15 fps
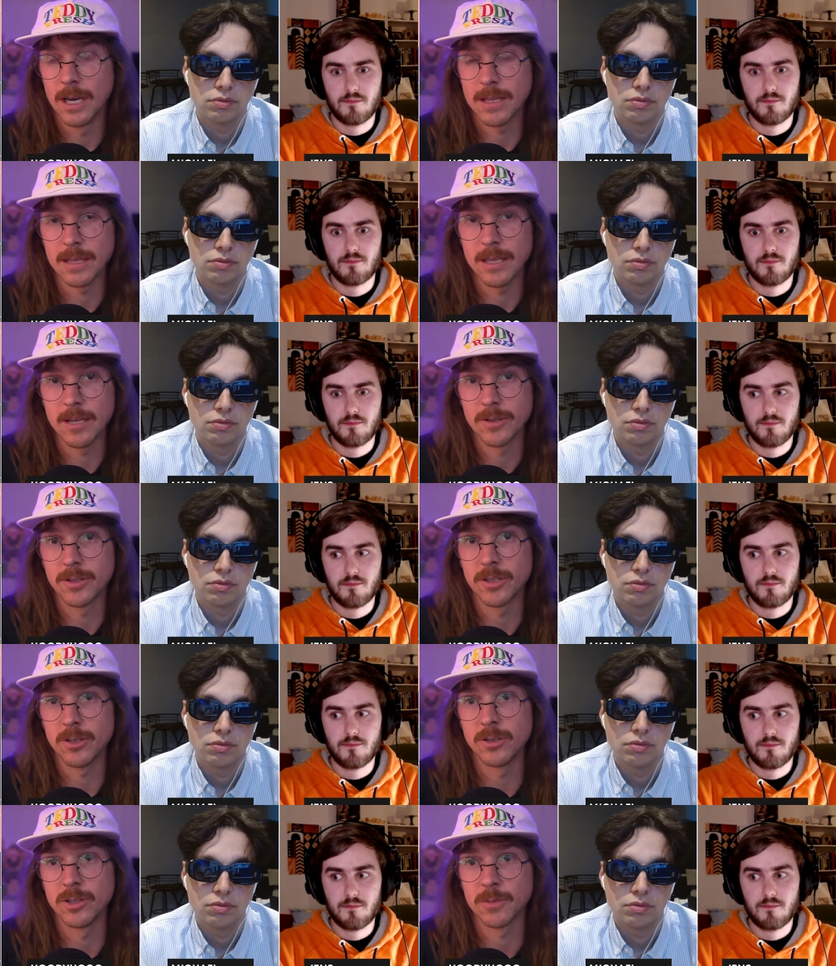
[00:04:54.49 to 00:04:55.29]
Speaker 1: I think the
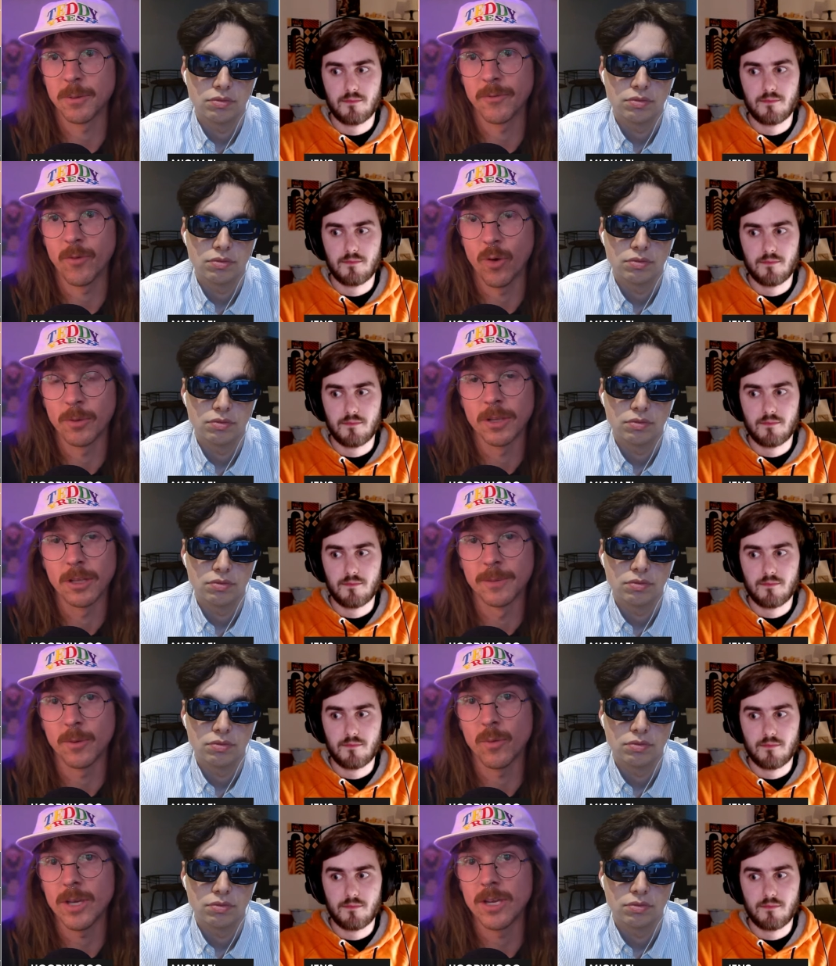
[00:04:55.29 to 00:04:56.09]
other two just performed
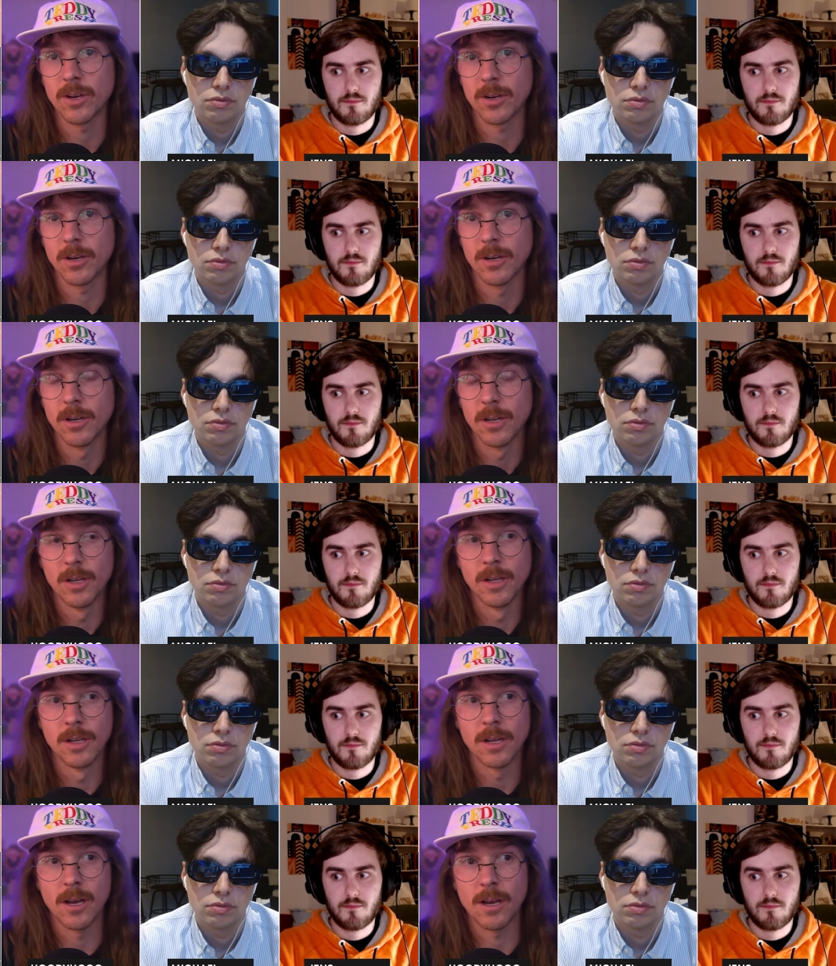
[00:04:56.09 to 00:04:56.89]
a little bit weaker.
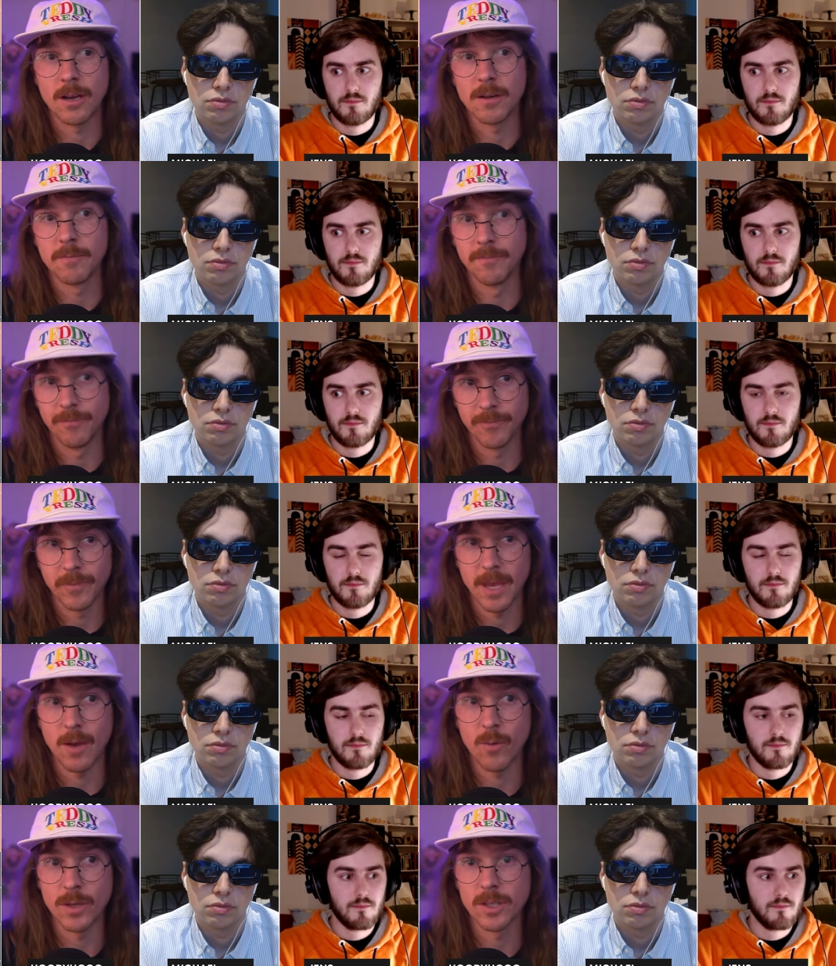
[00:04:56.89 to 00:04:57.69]
Um,
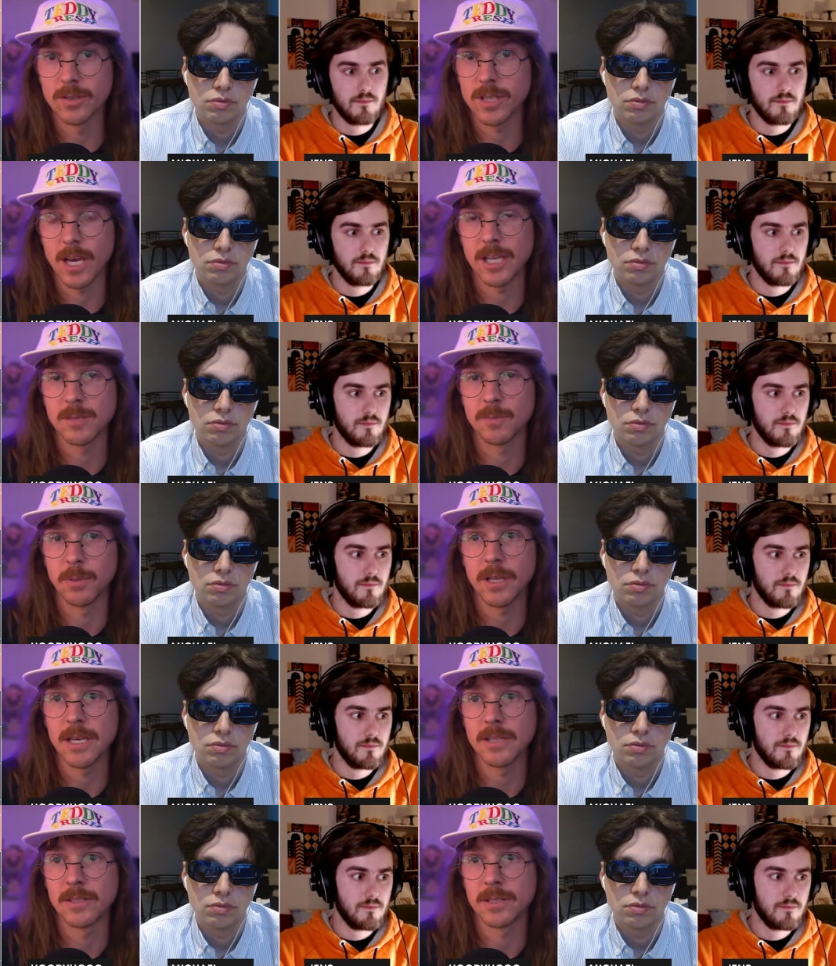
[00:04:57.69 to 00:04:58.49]
and when those guys
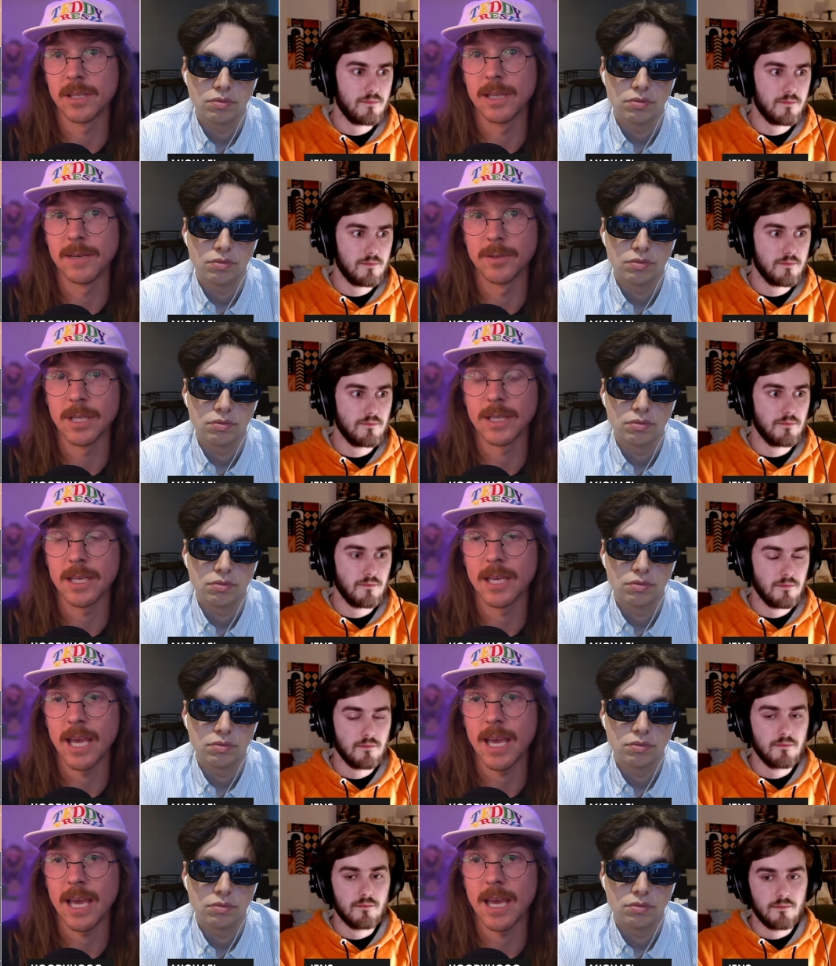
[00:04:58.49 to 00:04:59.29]
play to the level
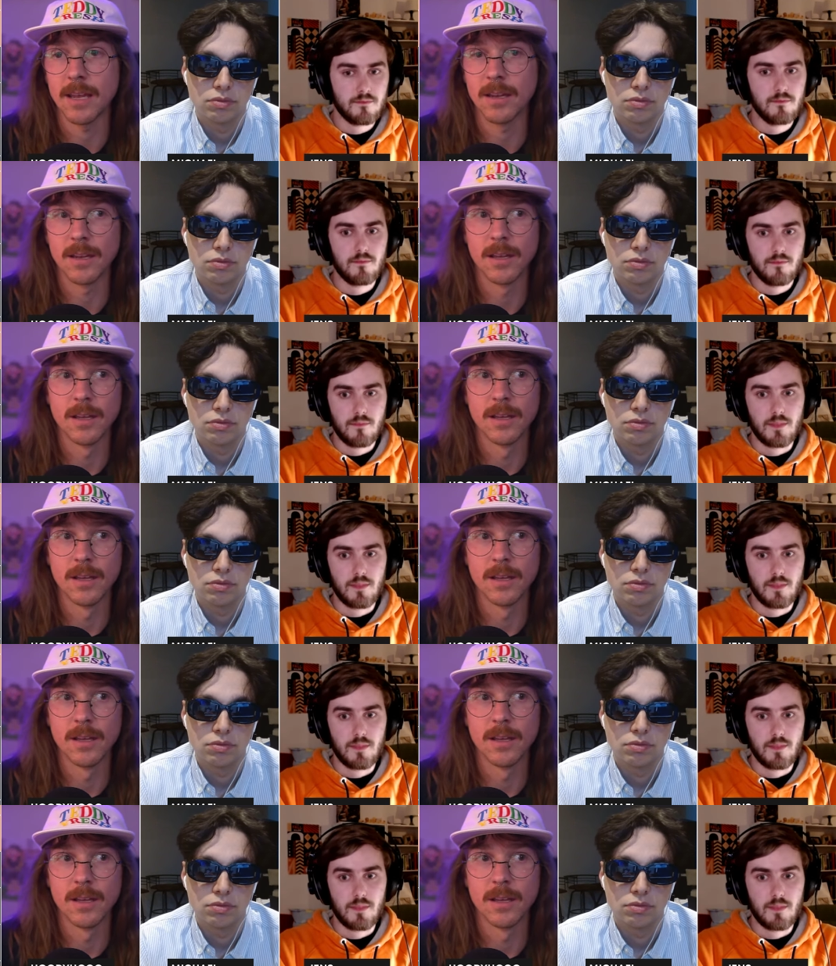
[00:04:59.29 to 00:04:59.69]
that they can,